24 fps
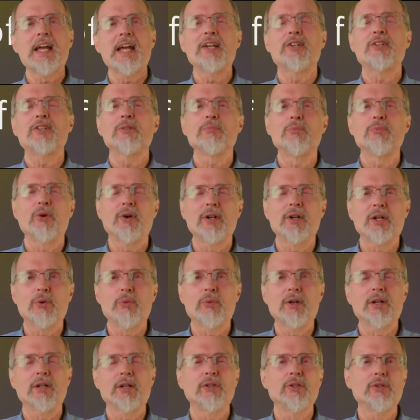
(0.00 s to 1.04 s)
Hey, good morning.
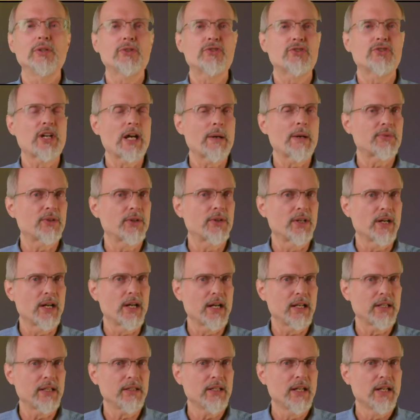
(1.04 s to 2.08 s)
We're at Luke chapter
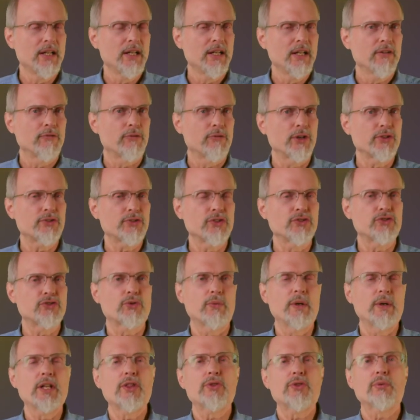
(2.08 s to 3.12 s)
9, verses
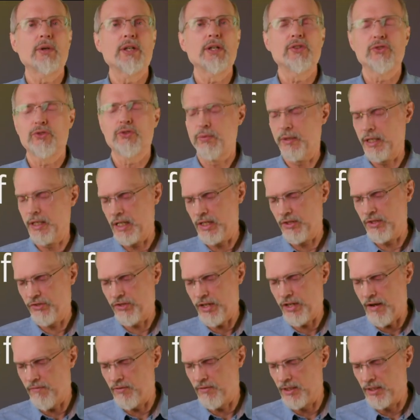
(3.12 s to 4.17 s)
23 to
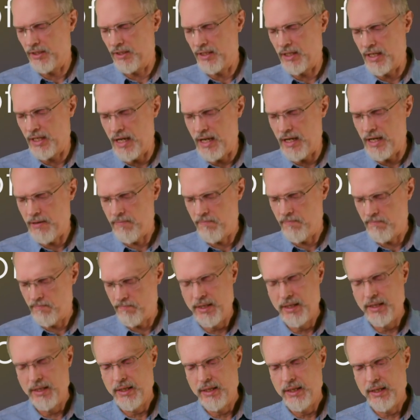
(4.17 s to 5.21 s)
27 today.
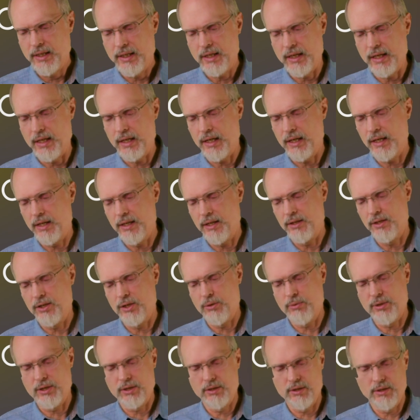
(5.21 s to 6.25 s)
And
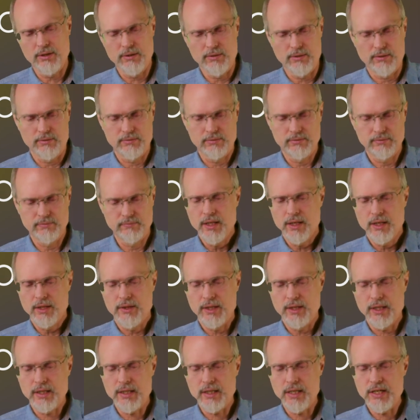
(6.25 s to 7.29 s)
here we go.
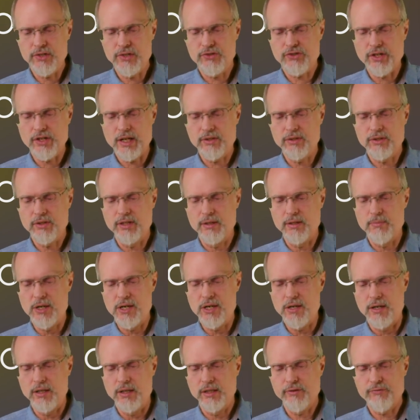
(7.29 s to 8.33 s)
Then he said to them
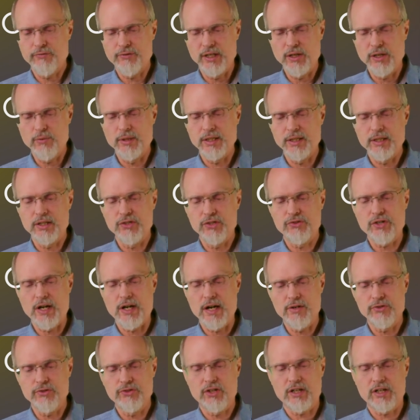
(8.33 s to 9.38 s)
all, If anyone
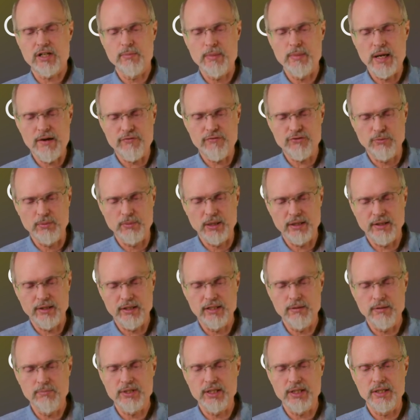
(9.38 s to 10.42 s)
desires to come after me,
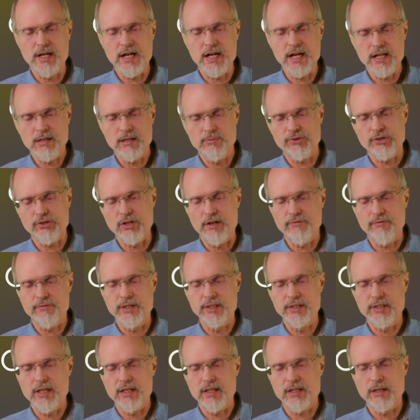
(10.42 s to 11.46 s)
let him deny himself
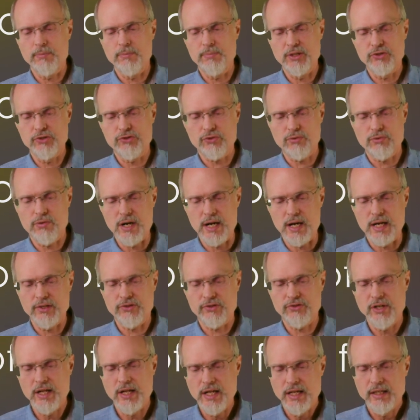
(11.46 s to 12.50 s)
and take up his
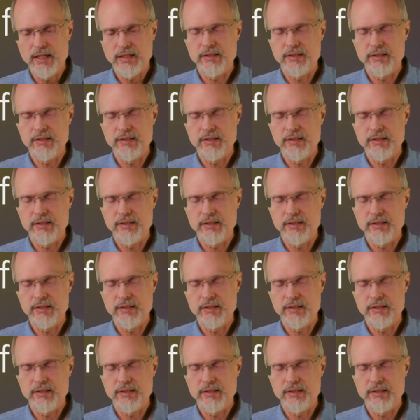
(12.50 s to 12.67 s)
cross